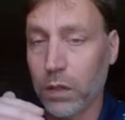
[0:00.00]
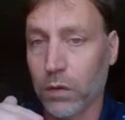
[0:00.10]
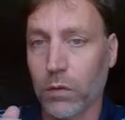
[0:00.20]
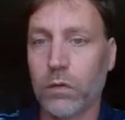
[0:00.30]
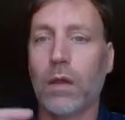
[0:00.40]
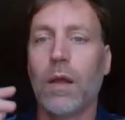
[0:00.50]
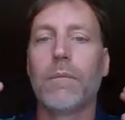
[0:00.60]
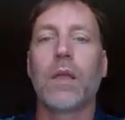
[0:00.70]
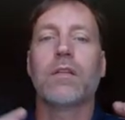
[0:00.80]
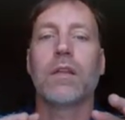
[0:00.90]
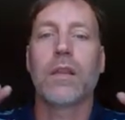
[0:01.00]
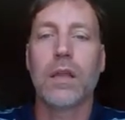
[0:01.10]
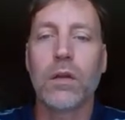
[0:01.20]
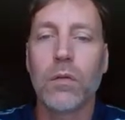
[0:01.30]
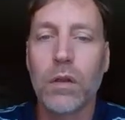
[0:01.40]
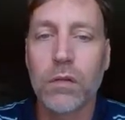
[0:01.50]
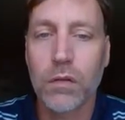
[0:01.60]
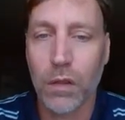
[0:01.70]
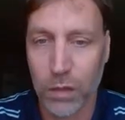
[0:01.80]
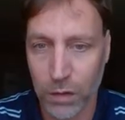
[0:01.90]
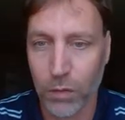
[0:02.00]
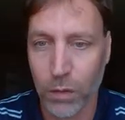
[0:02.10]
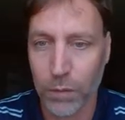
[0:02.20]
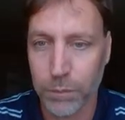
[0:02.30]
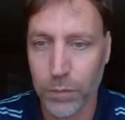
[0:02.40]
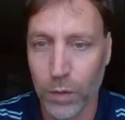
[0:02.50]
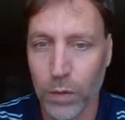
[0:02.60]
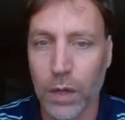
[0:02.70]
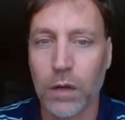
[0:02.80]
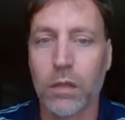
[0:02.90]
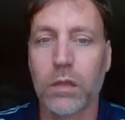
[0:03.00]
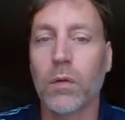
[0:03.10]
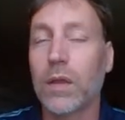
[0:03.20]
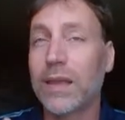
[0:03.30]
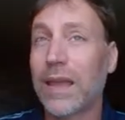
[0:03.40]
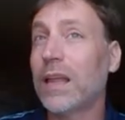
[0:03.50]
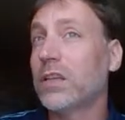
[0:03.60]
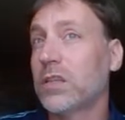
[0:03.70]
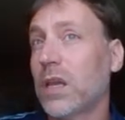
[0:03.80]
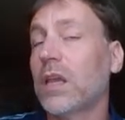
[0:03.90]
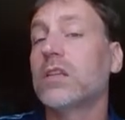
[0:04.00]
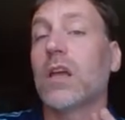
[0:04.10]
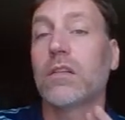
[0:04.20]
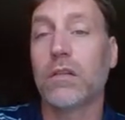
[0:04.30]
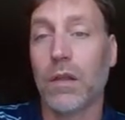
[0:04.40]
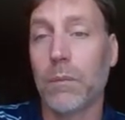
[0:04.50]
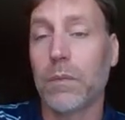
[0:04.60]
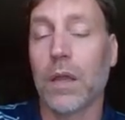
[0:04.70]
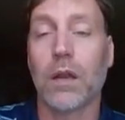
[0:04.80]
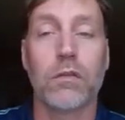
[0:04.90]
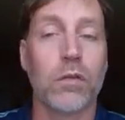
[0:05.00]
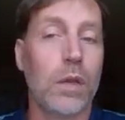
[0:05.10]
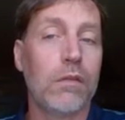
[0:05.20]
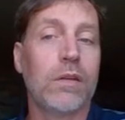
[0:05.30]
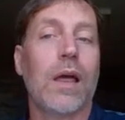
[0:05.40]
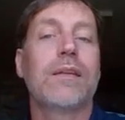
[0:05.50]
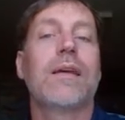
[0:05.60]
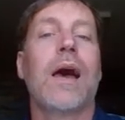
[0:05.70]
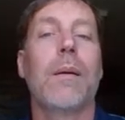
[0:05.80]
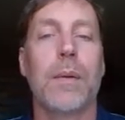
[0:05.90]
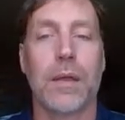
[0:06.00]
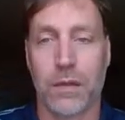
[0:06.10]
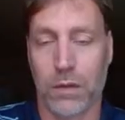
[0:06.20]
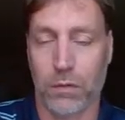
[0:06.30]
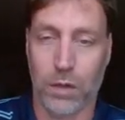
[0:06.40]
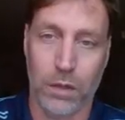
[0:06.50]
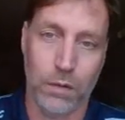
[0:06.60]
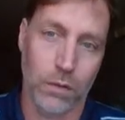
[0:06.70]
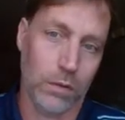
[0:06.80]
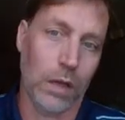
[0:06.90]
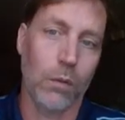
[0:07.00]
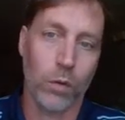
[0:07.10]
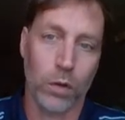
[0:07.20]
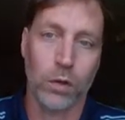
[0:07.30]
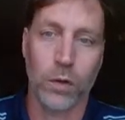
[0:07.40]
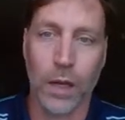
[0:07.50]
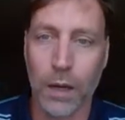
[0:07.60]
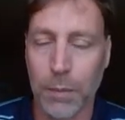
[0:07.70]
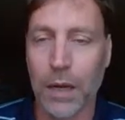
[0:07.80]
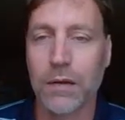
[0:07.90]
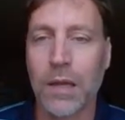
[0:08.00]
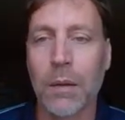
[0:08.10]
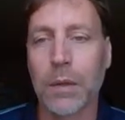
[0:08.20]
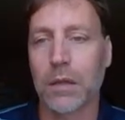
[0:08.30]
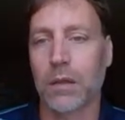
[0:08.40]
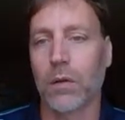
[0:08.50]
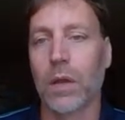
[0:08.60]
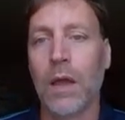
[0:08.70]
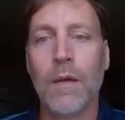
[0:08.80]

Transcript: years that said, here is the theory. Okay, and the theory can change as it's updated. So even atomic theory. Okay, we're going to learn a lot about atomic theory,